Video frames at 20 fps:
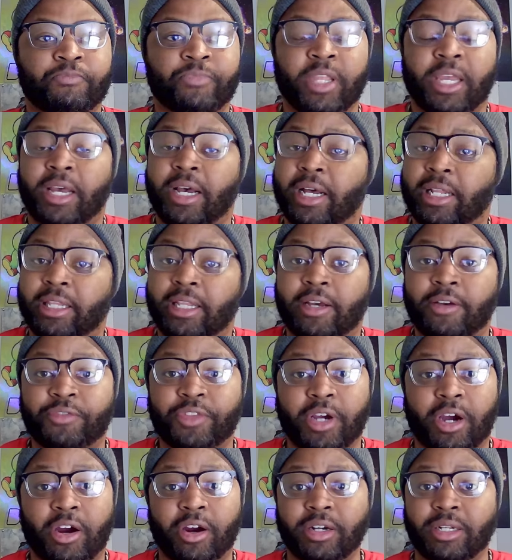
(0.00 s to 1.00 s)
I love the
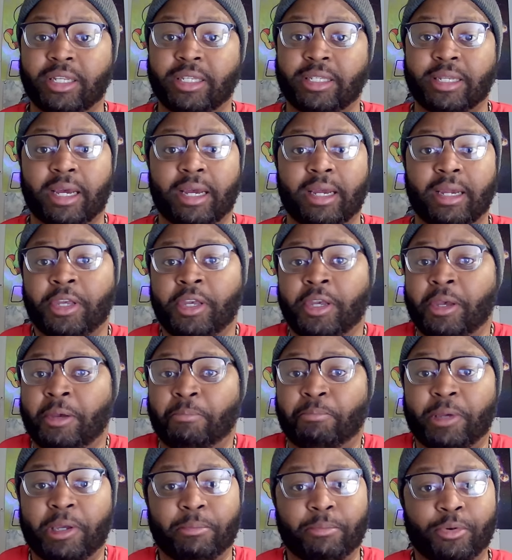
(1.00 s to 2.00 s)
art design.
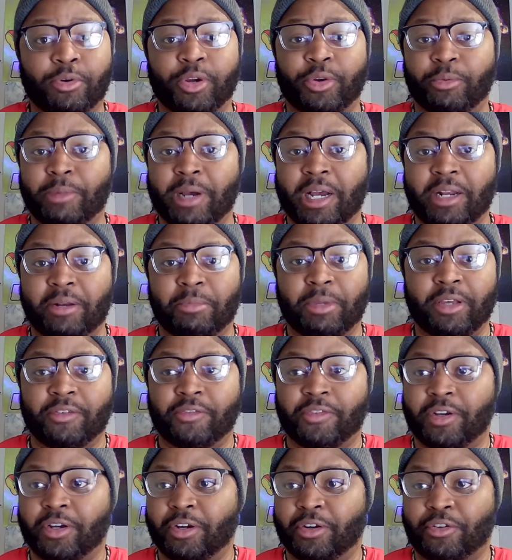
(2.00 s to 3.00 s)
Pip-Boy reminded me of
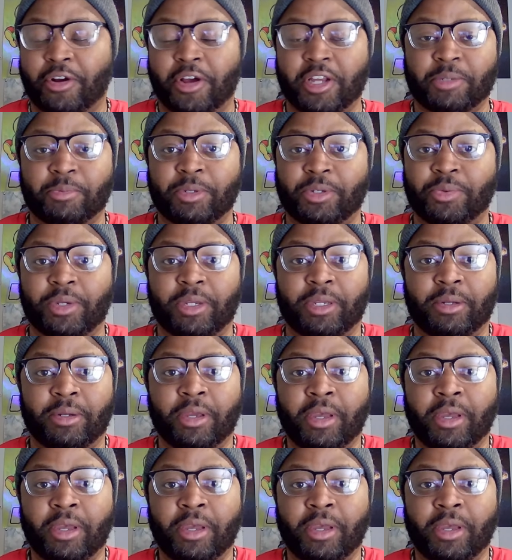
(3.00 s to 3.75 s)
a cross between